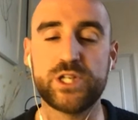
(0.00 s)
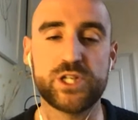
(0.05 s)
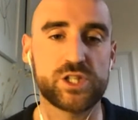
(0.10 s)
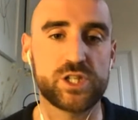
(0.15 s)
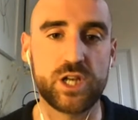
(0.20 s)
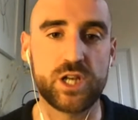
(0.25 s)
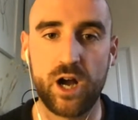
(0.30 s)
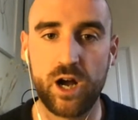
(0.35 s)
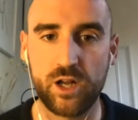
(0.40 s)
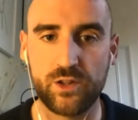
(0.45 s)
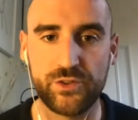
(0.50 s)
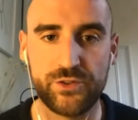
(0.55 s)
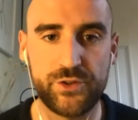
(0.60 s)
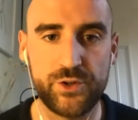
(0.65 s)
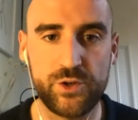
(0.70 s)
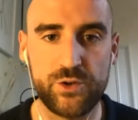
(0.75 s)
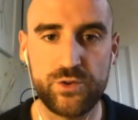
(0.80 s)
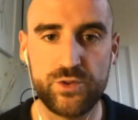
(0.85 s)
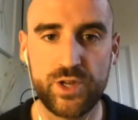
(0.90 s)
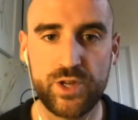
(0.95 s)
just can't
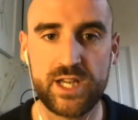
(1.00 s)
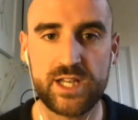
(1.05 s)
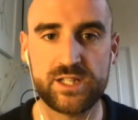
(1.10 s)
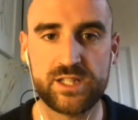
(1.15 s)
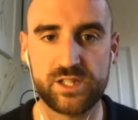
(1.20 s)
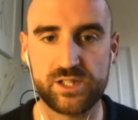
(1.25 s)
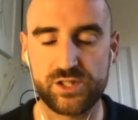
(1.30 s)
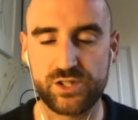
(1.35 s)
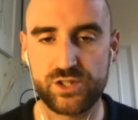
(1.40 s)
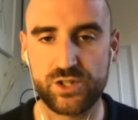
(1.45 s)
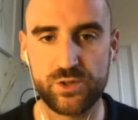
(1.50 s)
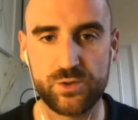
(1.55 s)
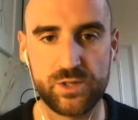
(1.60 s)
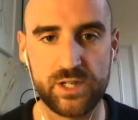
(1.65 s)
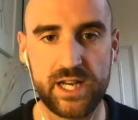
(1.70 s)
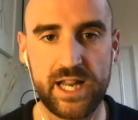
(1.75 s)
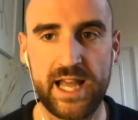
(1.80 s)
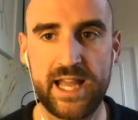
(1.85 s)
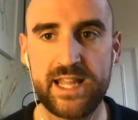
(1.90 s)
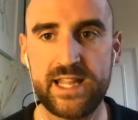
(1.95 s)
do this, it's too
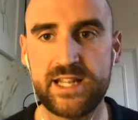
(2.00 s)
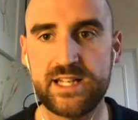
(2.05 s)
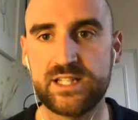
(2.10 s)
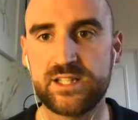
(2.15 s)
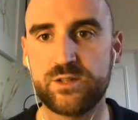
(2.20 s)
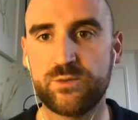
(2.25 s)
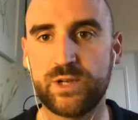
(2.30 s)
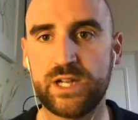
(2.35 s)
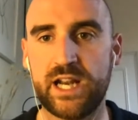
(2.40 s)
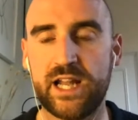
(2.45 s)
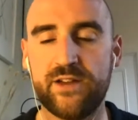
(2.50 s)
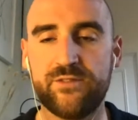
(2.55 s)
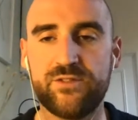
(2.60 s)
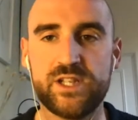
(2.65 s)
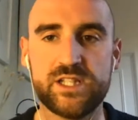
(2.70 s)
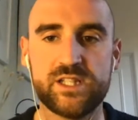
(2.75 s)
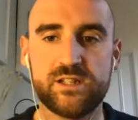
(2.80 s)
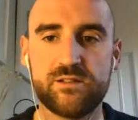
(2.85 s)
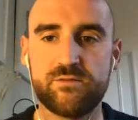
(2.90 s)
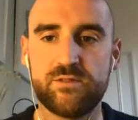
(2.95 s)
late, we're going to have
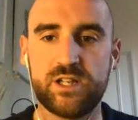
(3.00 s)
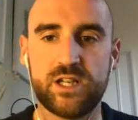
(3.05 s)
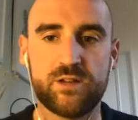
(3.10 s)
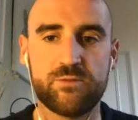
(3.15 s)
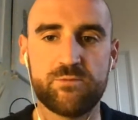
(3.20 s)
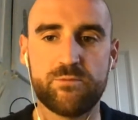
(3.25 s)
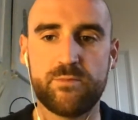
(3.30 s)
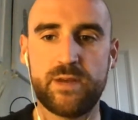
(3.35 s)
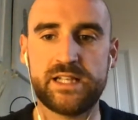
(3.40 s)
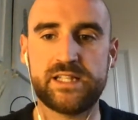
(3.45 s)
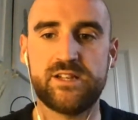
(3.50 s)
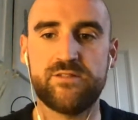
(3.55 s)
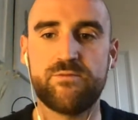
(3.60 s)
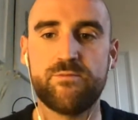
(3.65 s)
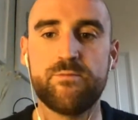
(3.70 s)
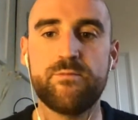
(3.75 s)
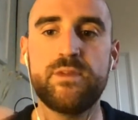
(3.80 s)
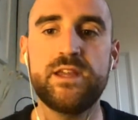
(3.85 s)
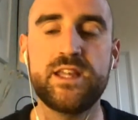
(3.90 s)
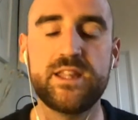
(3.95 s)
these massive
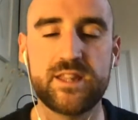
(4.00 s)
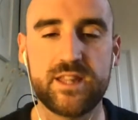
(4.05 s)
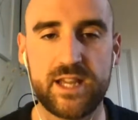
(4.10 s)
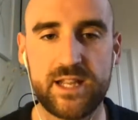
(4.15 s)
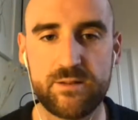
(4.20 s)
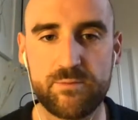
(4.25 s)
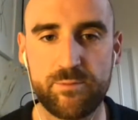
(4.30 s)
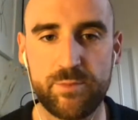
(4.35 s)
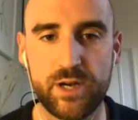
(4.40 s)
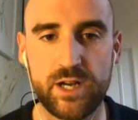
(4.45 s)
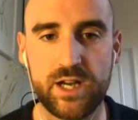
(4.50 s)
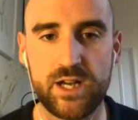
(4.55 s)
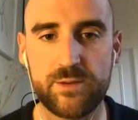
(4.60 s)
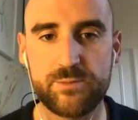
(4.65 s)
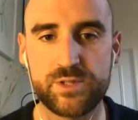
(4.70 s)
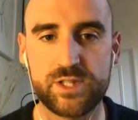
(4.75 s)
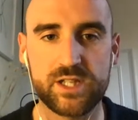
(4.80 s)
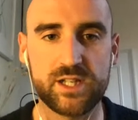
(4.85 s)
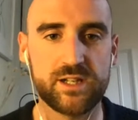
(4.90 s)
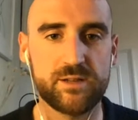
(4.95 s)
methane
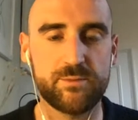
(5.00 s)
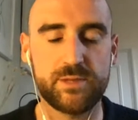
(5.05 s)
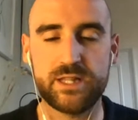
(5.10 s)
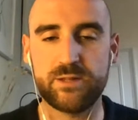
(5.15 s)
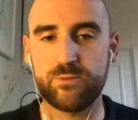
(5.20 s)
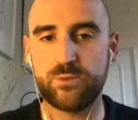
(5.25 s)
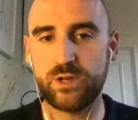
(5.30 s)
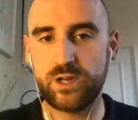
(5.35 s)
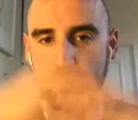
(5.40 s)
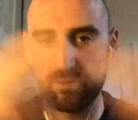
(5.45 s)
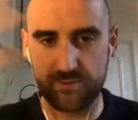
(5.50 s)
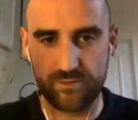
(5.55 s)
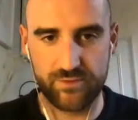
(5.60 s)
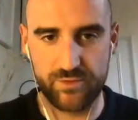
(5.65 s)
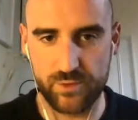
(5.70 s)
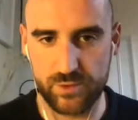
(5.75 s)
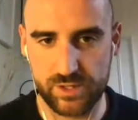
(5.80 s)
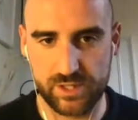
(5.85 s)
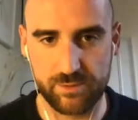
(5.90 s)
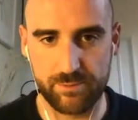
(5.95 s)
burps, they're going to mean the world
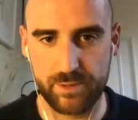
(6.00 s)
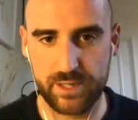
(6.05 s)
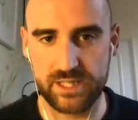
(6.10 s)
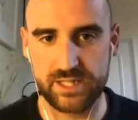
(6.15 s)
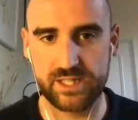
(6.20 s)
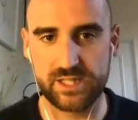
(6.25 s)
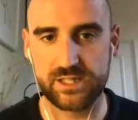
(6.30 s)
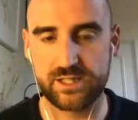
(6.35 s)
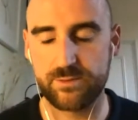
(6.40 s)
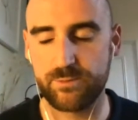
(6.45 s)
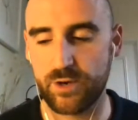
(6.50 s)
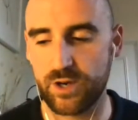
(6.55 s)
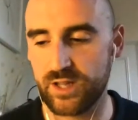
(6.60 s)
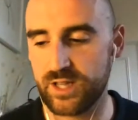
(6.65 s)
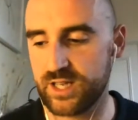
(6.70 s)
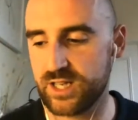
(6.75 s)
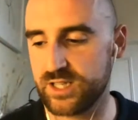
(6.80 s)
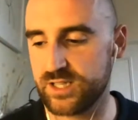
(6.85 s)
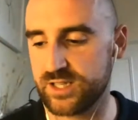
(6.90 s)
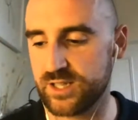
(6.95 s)
falls to pieces tomorrow,
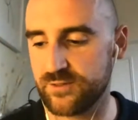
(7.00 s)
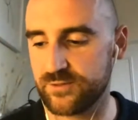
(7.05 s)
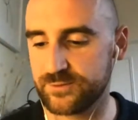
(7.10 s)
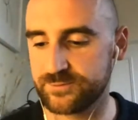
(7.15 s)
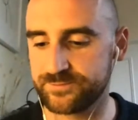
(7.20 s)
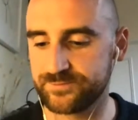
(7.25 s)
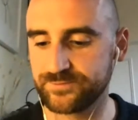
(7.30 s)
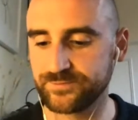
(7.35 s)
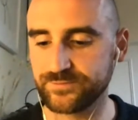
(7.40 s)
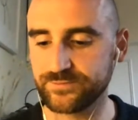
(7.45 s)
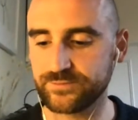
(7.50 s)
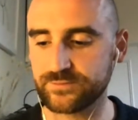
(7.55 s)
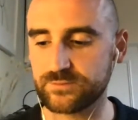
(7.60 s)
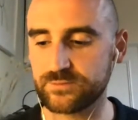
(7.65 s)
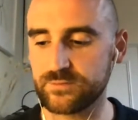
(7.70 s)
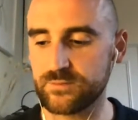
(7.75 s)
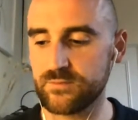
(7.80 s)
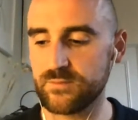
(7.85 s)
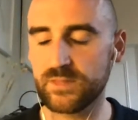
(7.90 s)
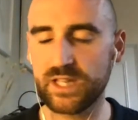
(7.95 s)
that kind of stuff.
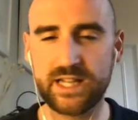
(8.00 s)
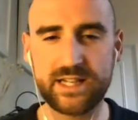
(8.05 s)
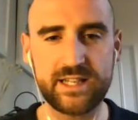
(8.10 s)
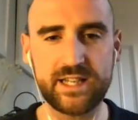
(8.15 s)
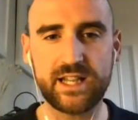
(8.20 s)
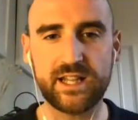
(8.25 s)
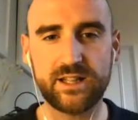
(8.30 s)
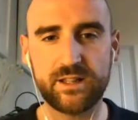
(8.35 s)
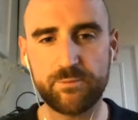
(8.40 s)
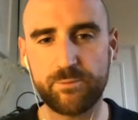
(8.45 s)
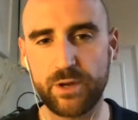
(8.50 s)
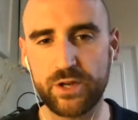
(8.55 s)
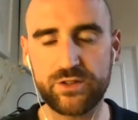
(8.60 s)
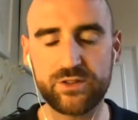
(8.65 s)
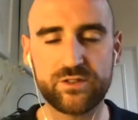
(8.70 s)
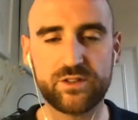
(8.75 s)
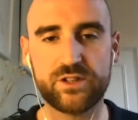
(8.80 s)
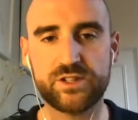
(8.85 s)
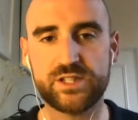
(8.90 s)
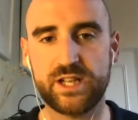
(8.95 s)
And both of
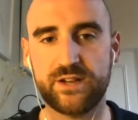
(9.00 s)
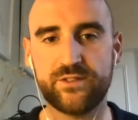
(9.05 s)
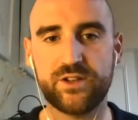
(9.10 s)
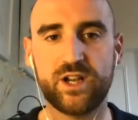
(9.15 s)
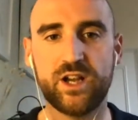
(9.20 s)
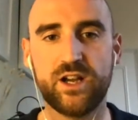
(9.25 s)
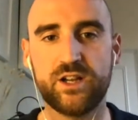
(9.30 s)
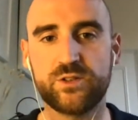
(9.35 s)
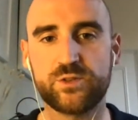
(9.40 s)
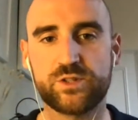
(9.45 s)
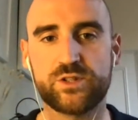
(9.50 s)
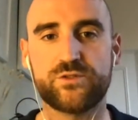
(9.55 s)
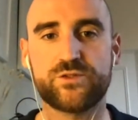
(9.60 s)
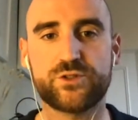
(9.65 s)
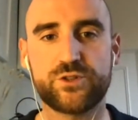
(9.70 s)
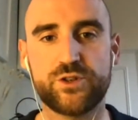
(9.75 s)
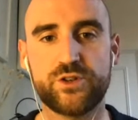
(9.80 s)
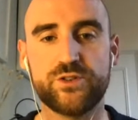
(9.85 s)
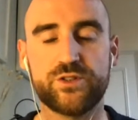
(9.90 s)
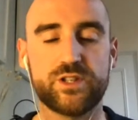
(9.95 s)
those have kernels of
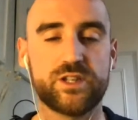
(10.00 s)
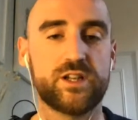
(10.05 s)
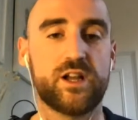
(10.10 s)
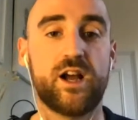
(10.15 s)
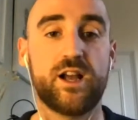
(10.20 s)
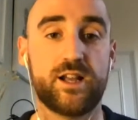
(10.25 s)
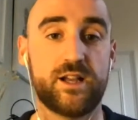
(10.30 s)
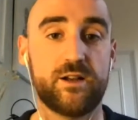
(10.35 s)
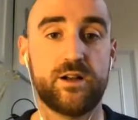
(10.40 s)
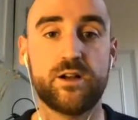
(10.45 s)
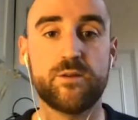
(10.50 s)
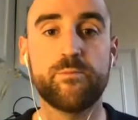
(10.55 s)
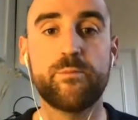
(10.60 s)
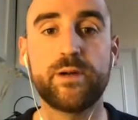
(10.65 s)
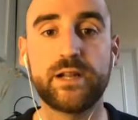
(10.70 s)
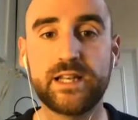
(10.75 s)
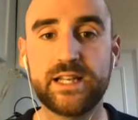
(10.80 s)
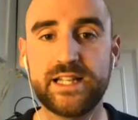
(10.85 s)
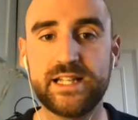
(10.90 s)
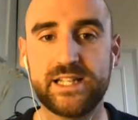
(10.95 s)
truth, and I can
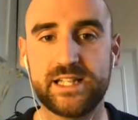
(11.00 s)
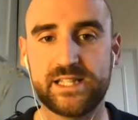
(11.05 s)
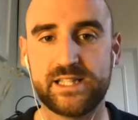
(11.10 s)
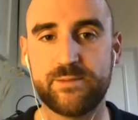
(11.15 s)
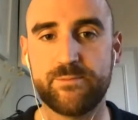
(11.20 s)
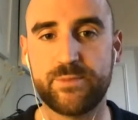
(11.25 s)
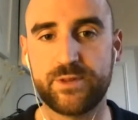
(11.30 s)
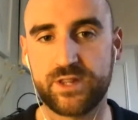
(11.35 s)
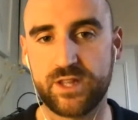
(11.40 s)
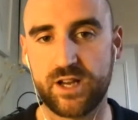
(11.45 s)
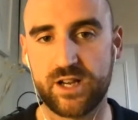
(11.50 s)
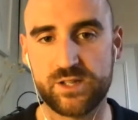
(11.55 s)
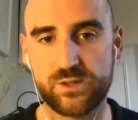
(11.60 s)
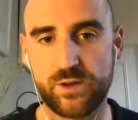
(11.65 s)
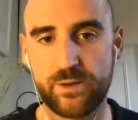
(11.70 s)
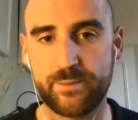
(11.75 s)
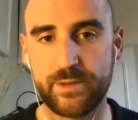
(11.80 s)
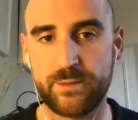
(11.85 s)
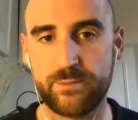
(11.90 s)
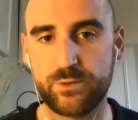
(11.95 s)
completely sympathize why
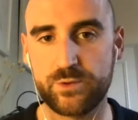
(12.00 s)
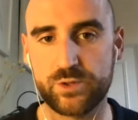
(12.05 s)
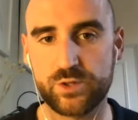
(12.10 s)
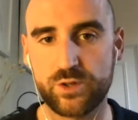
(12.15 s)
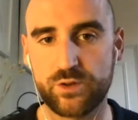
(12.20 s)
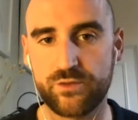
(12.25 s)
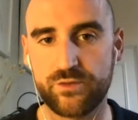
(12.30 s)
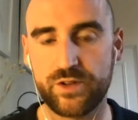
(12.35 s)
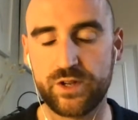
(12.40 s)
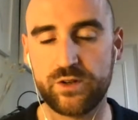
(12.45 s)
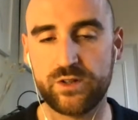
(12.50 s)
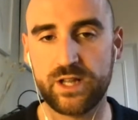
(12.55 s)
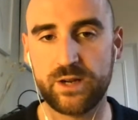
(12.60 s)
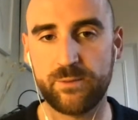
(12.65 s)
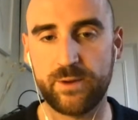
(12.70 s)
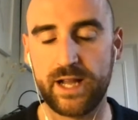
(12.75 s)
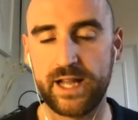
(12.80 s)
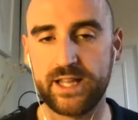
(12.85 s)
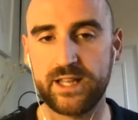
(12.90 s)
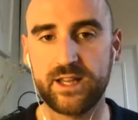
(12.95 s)
people sort of feel that
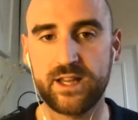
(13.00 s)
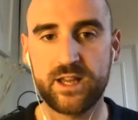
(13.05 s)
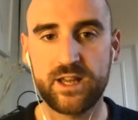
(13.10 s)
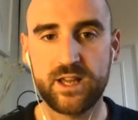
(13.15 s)
way.